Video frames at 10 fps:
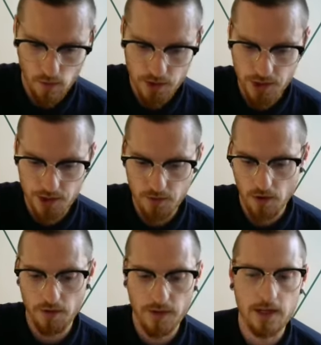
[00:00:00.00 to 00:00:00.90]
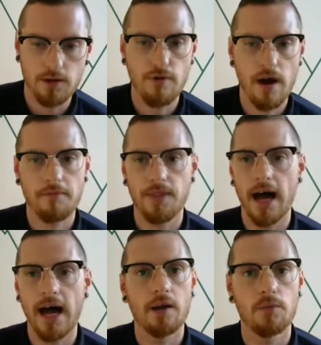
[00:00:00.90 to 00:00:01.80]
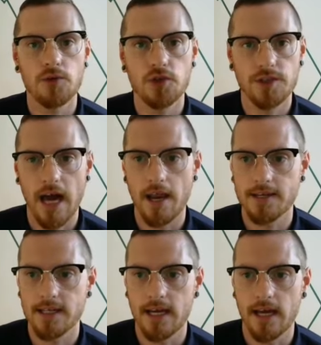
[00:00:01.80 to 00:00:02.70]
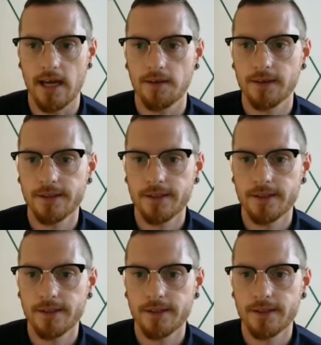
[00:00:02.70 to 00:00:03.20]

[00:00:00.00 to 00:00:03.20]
which is the graph that I was just annotating.